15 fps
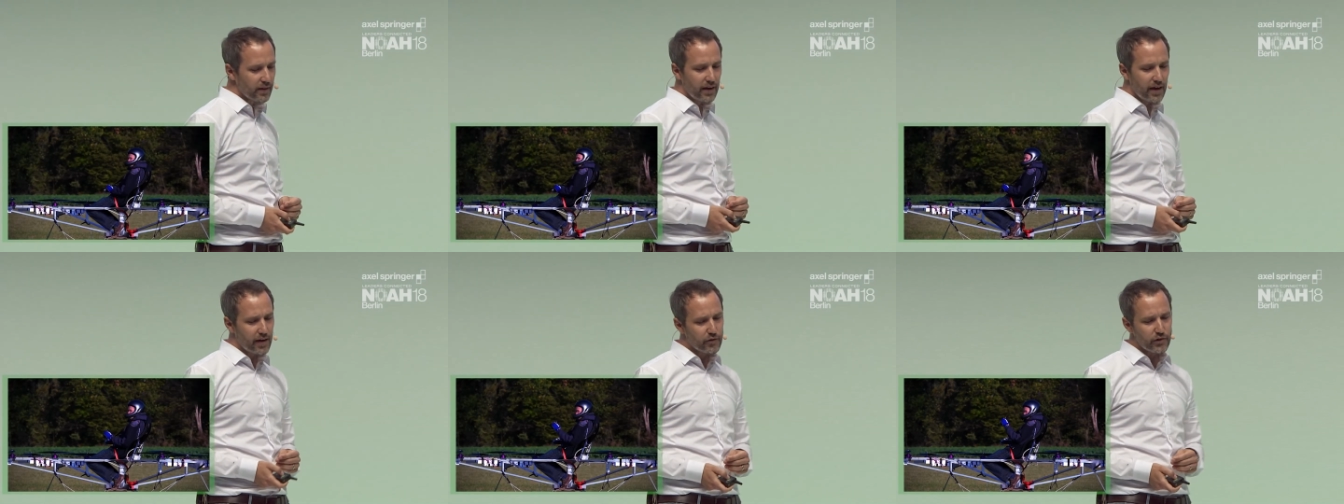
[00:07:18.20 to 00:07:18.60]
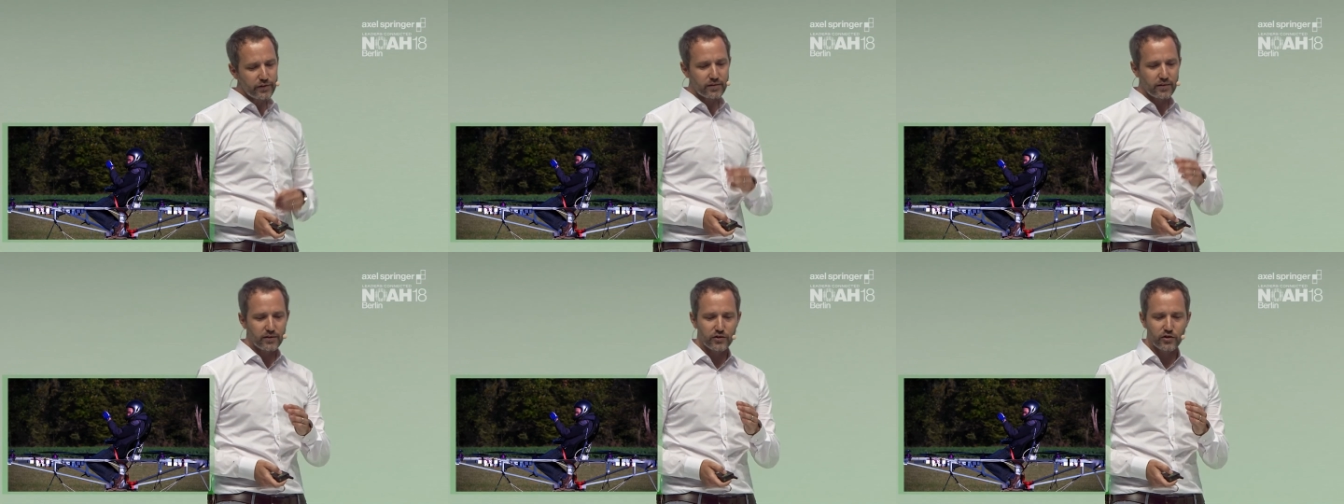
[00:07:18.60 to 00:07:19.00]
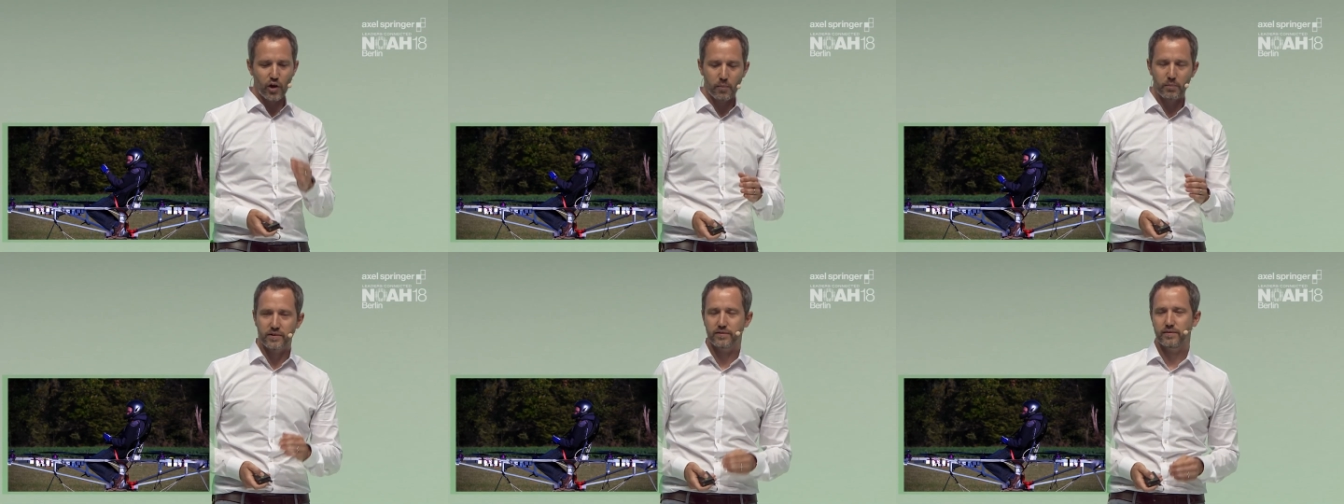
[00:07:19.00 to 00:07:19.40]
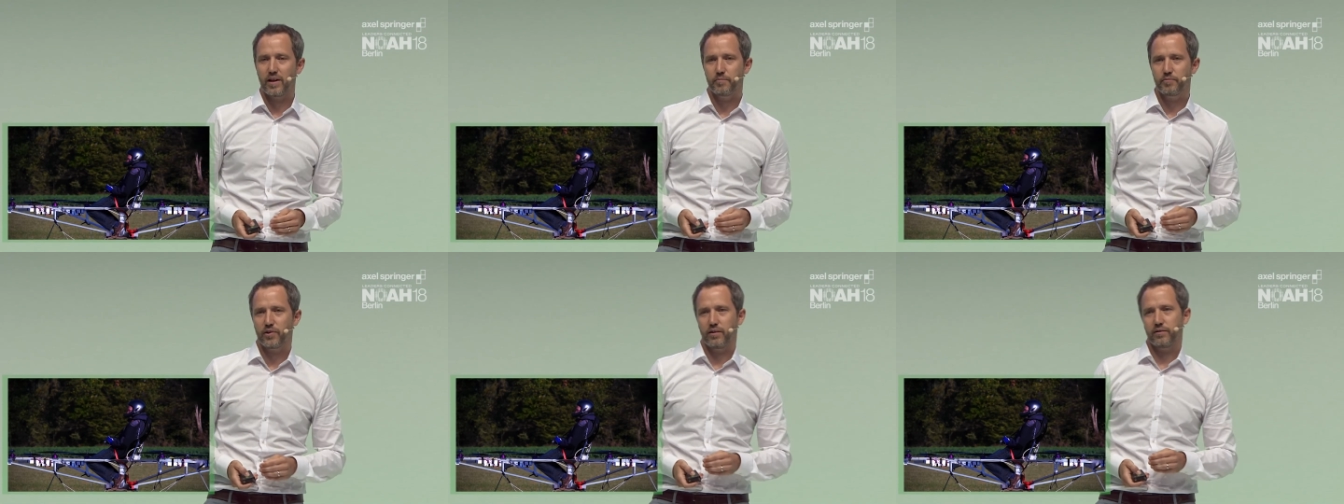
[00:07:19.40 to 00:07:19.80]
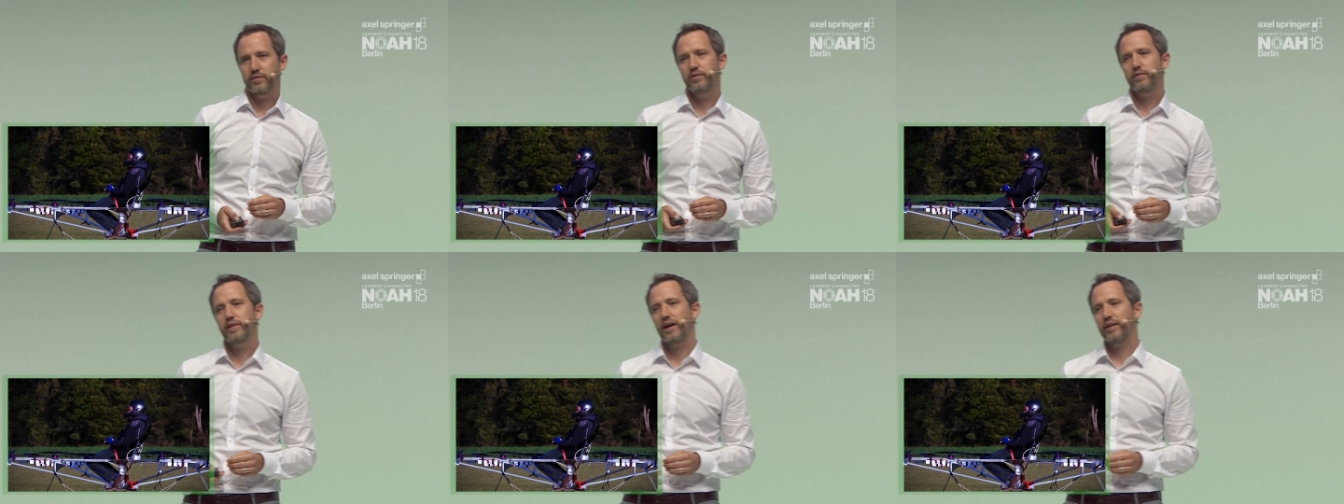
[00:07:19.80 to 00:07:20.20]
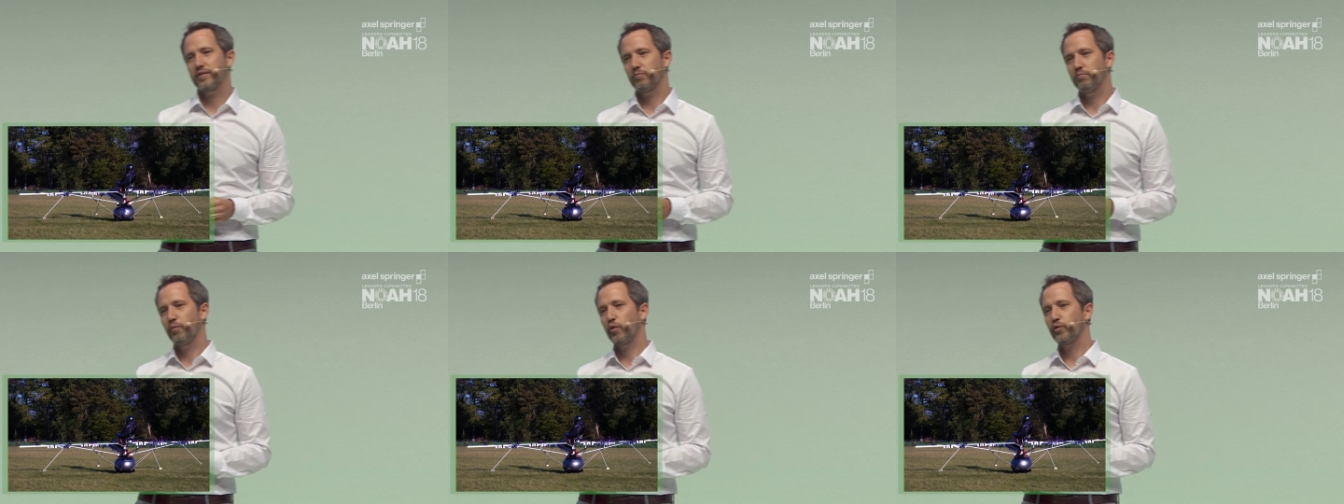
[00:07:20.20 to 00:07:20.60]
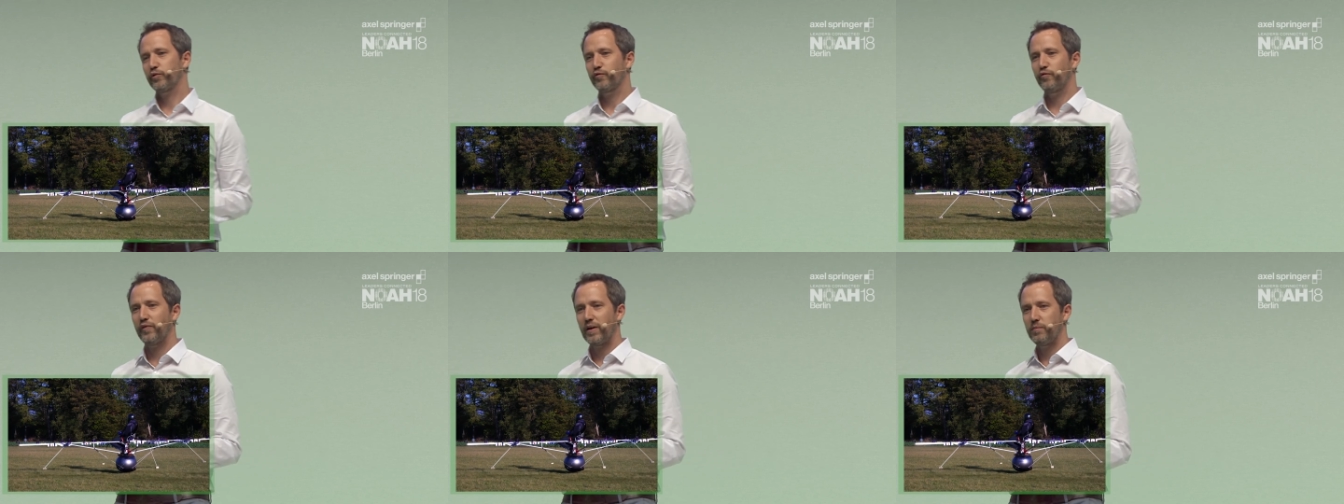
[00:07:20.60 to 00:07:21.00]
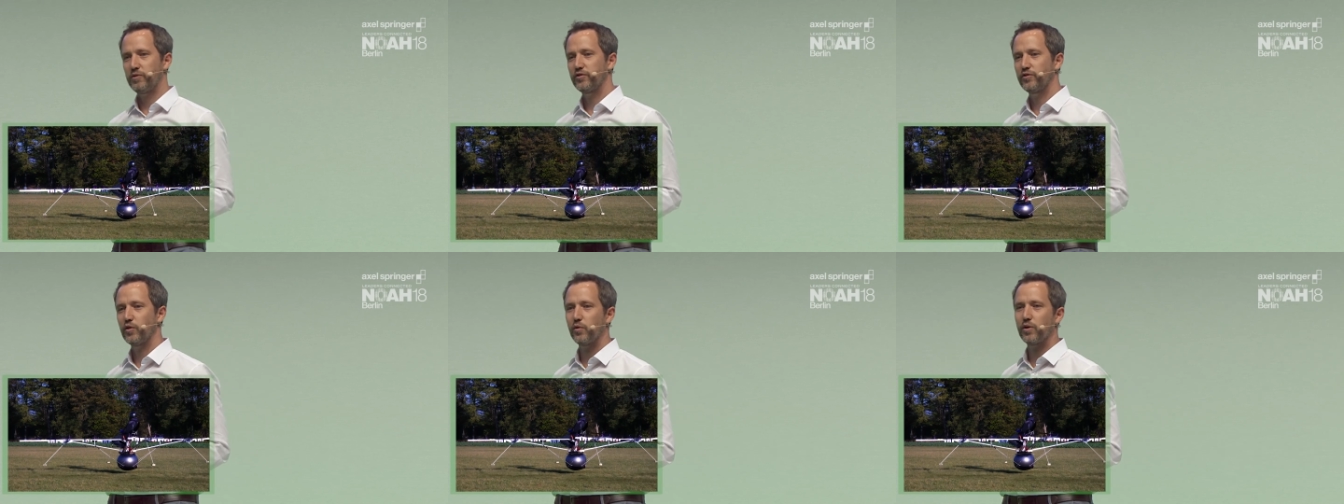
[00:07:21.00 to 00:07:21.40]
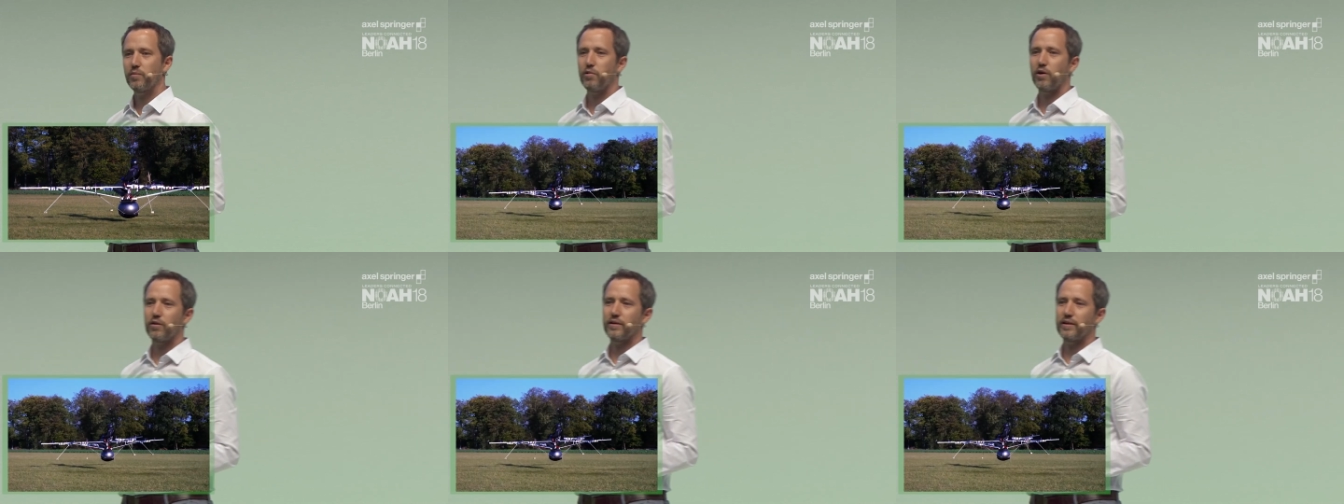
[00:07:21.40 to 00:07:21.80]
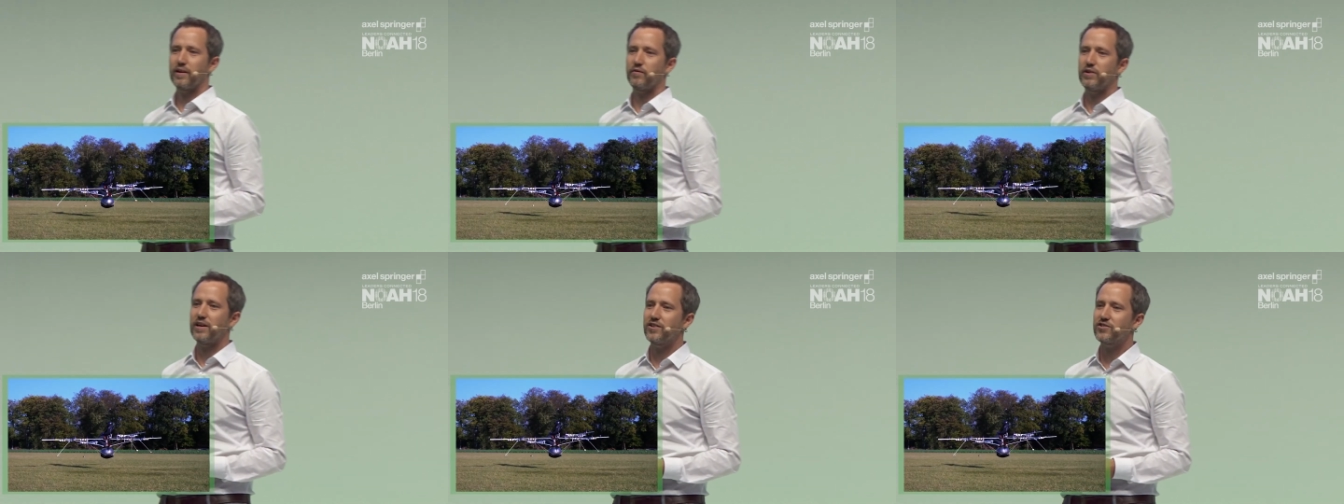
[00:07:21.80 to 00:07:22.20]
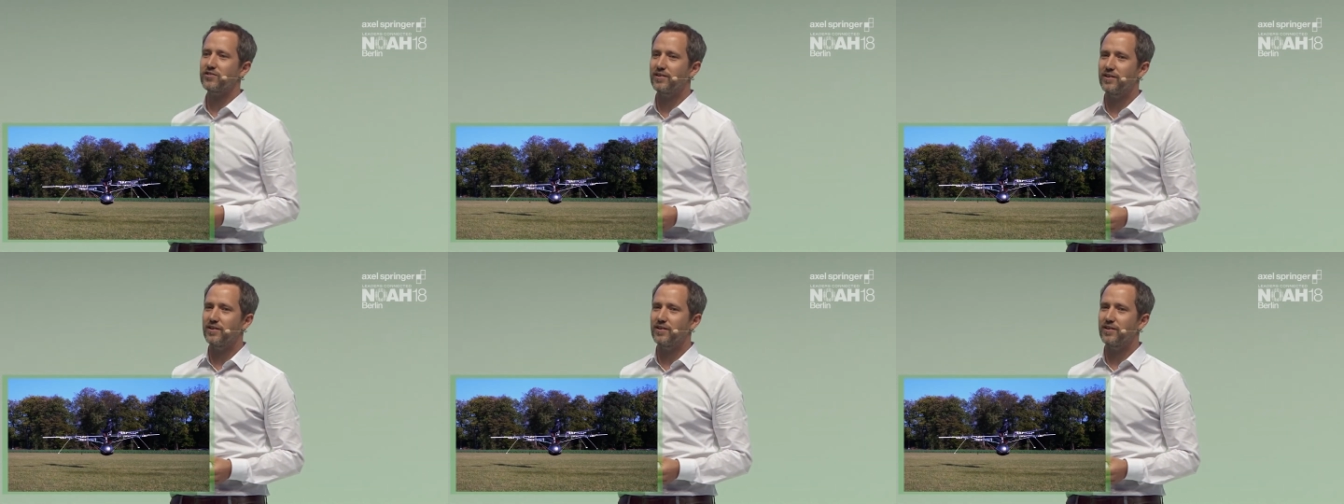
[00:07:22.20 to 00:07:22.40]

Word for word: ever since Thomas stepped onto that most famous yoga ball in aviation